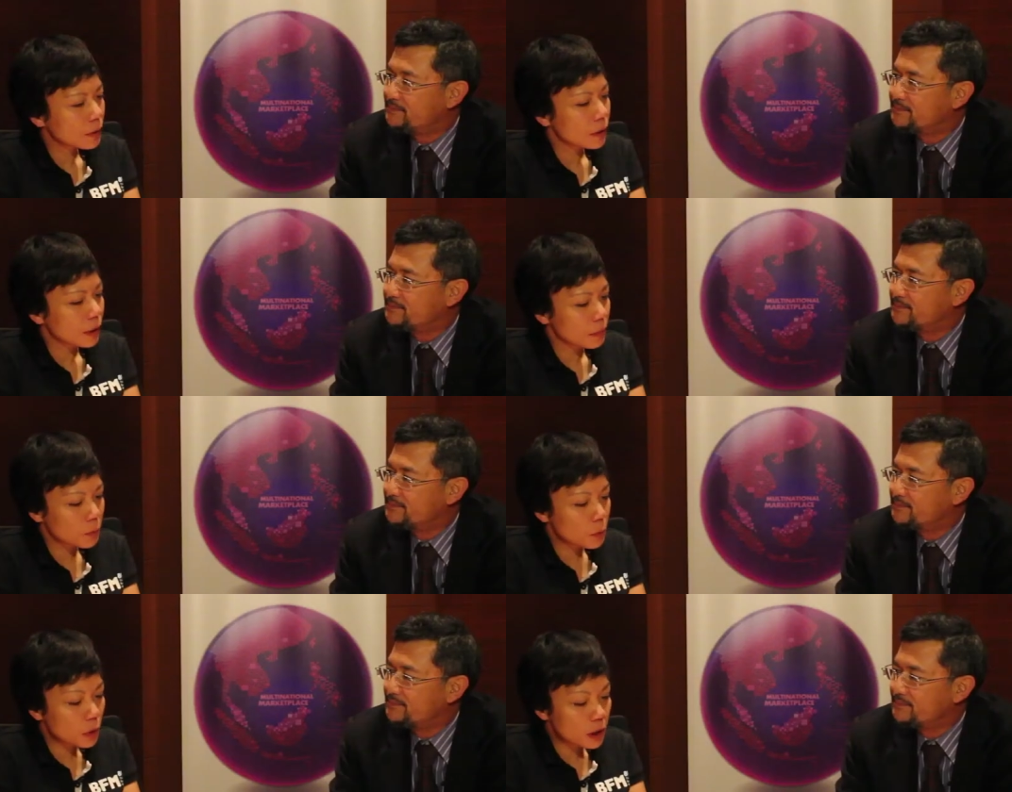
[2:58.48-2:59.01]

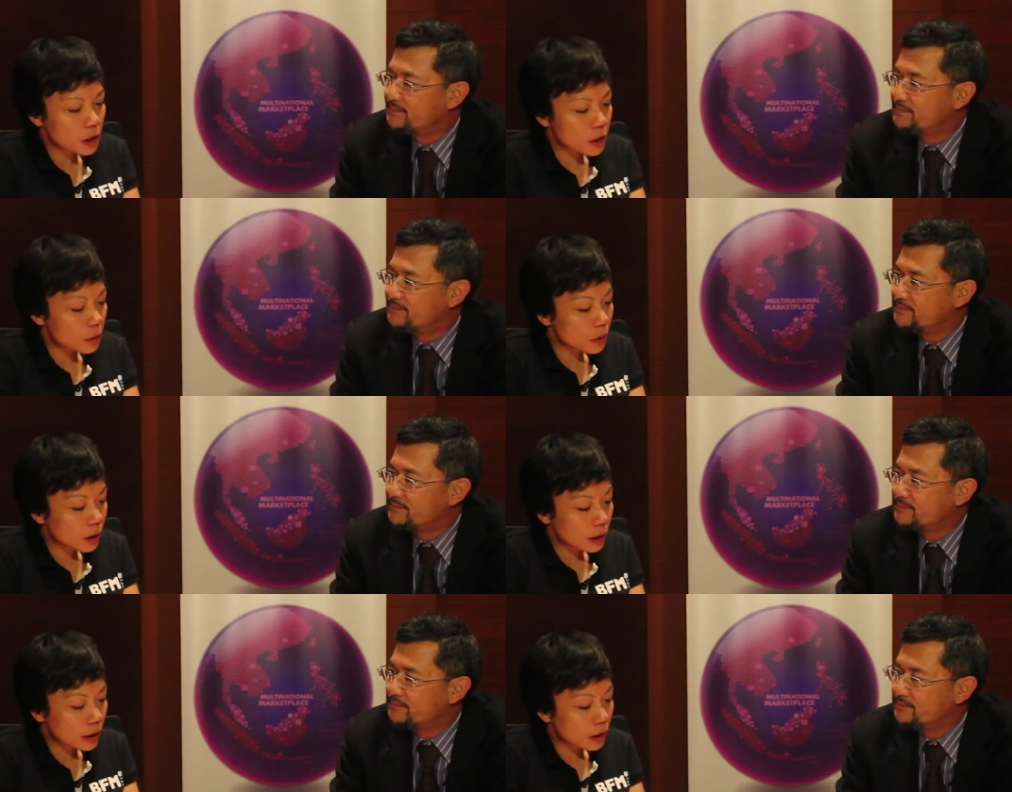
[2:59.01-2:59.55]
Speaker 1: Okay. Well,
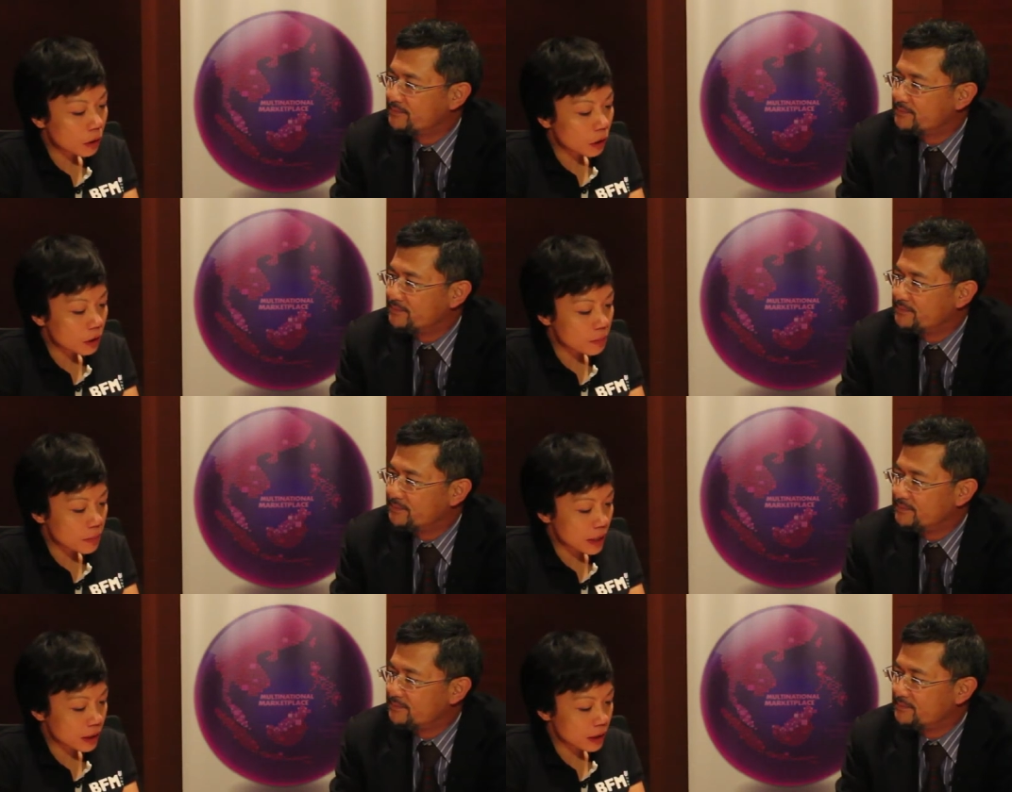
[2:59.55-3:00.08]
you earlier
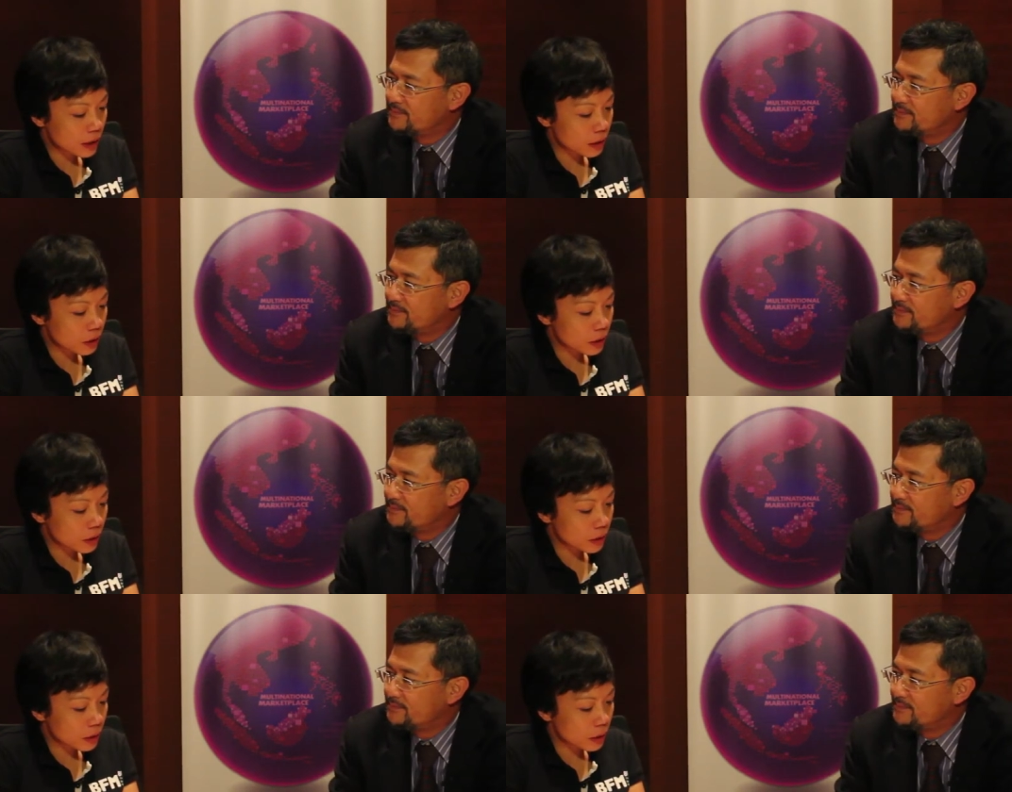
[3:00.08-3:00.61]
on
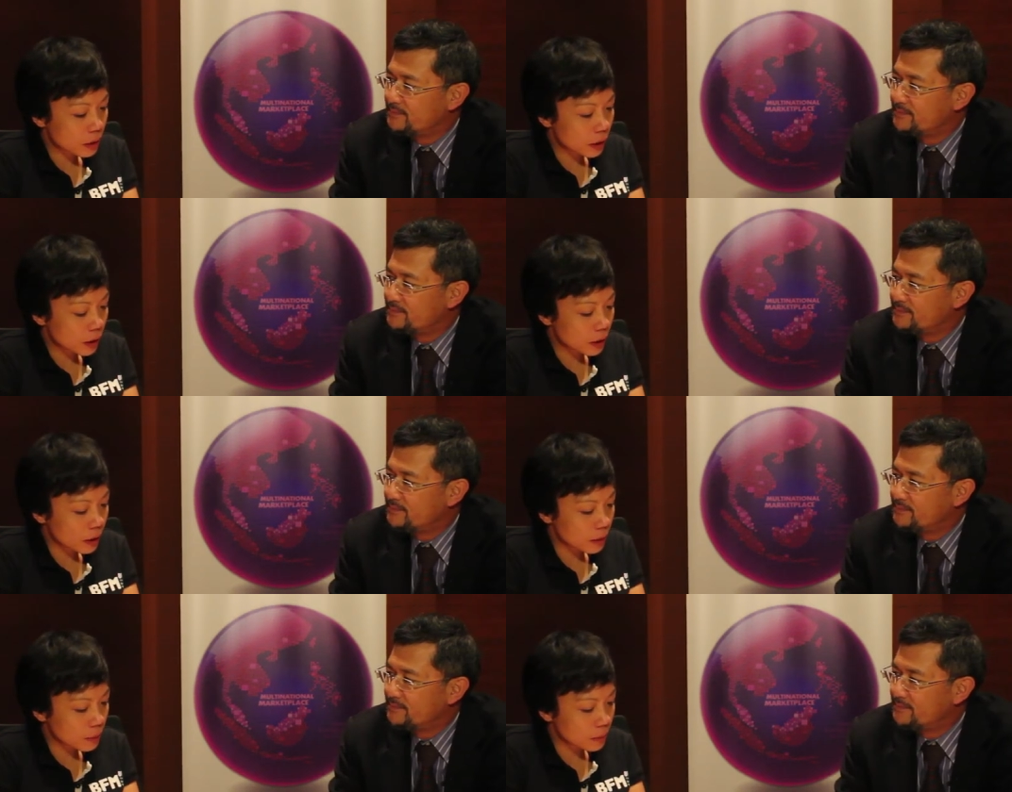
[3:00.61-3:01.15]
mentioned
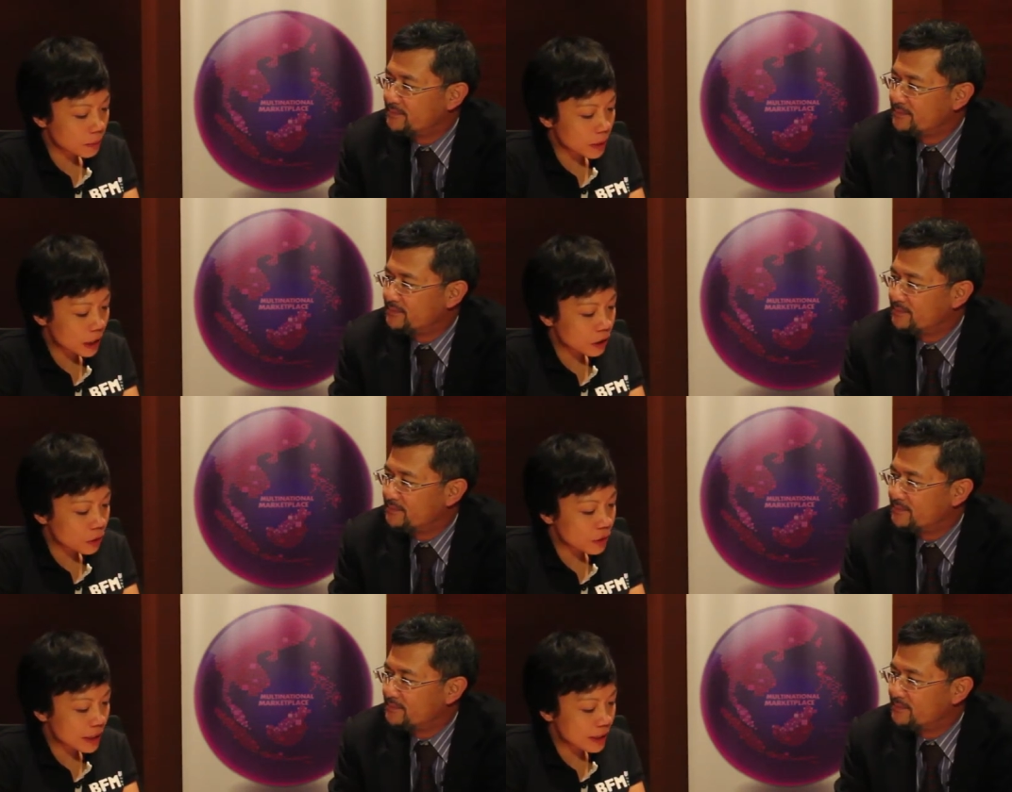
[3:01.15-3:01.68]
Um,
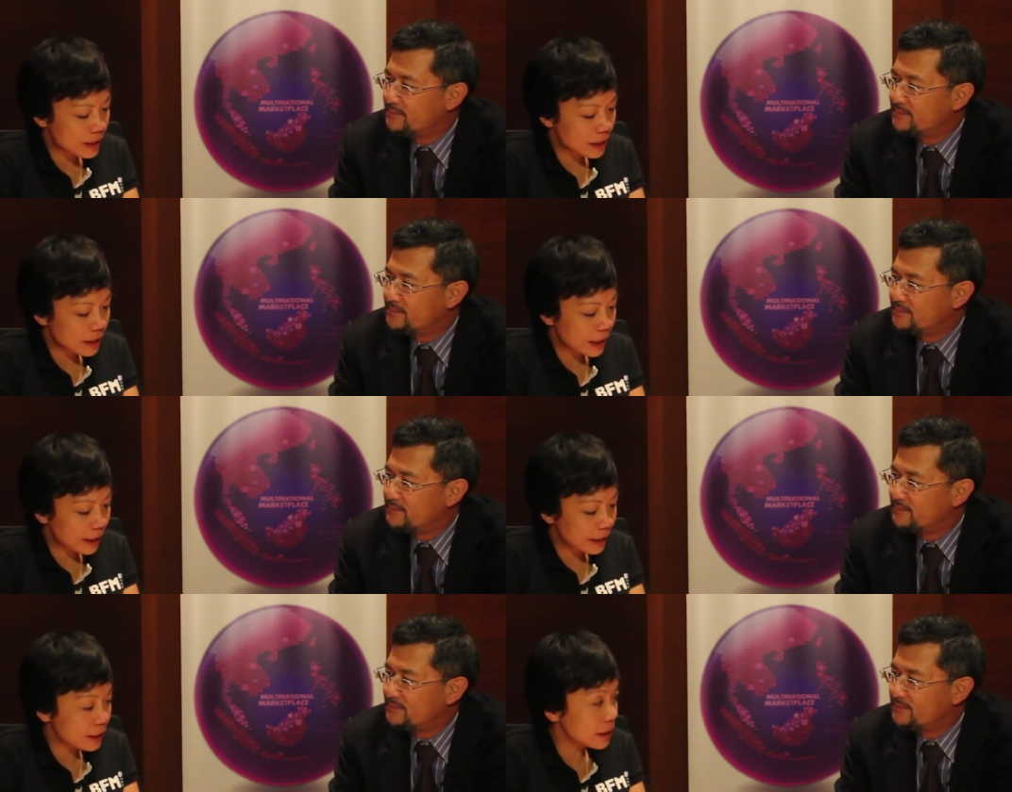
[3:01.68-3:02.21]

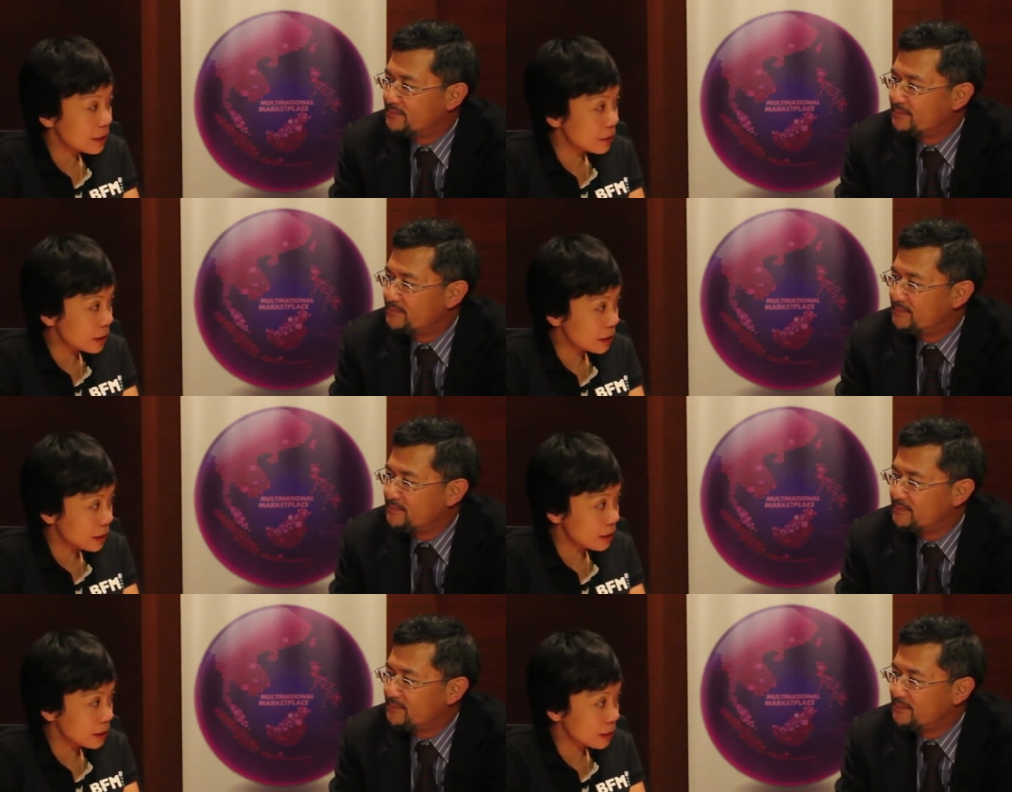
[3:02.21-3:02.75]
increasing
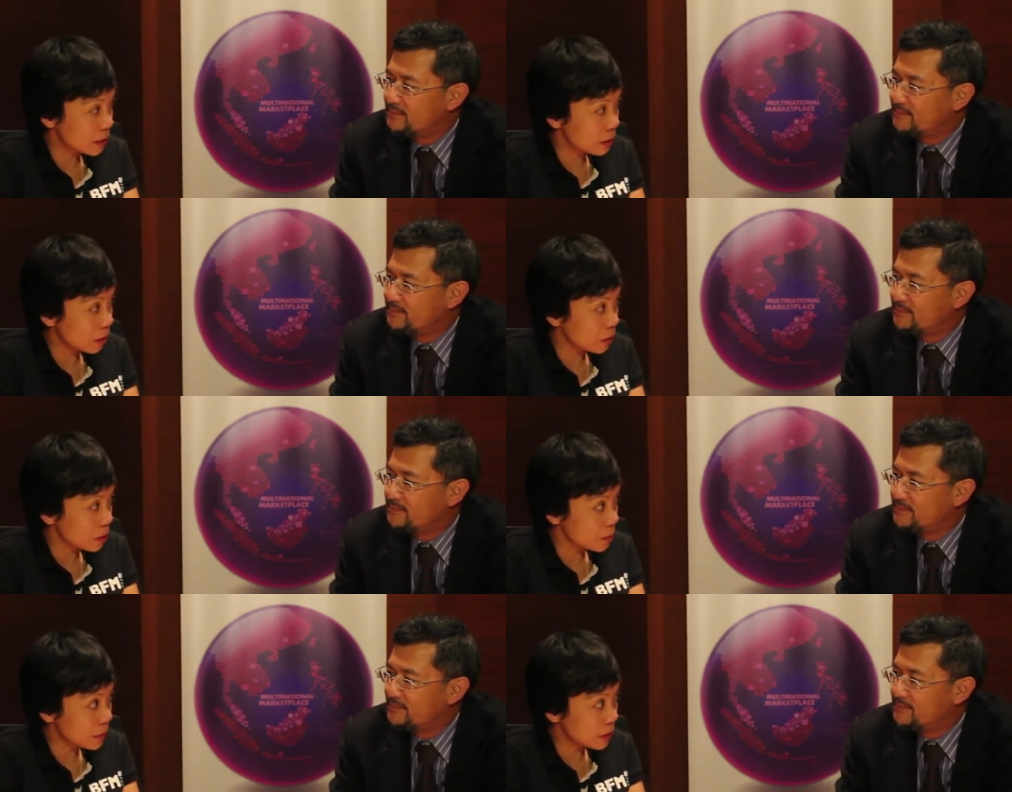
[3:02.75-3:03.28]
activities in
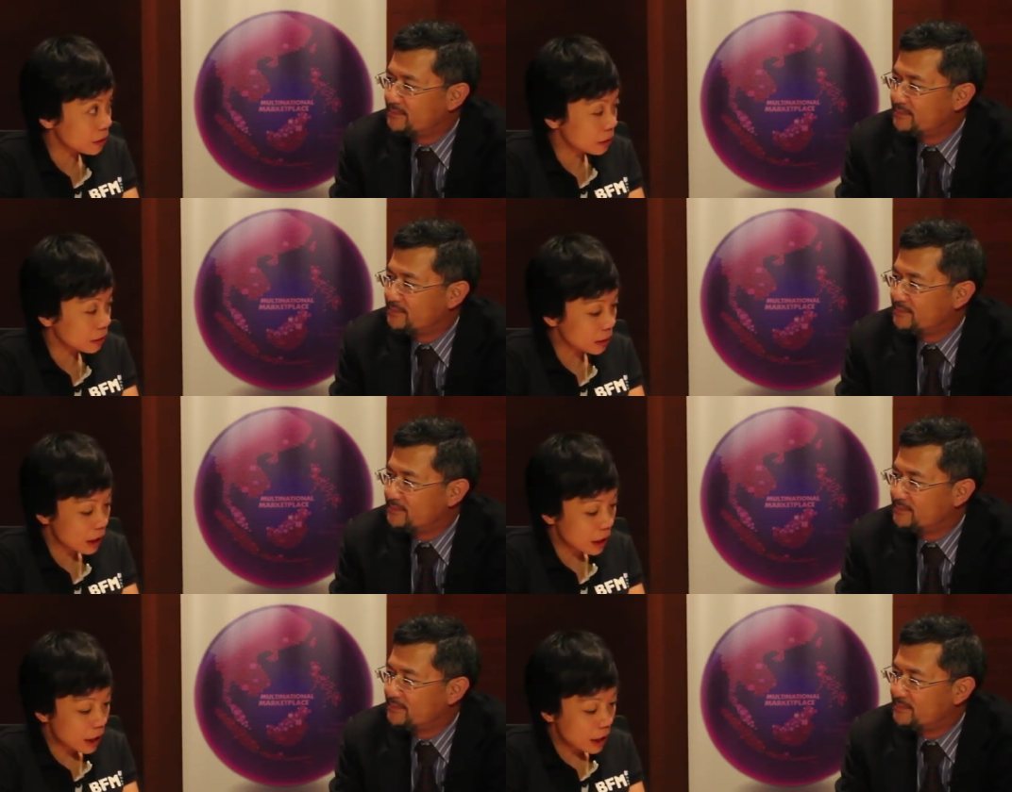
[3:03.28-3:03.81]
hospitals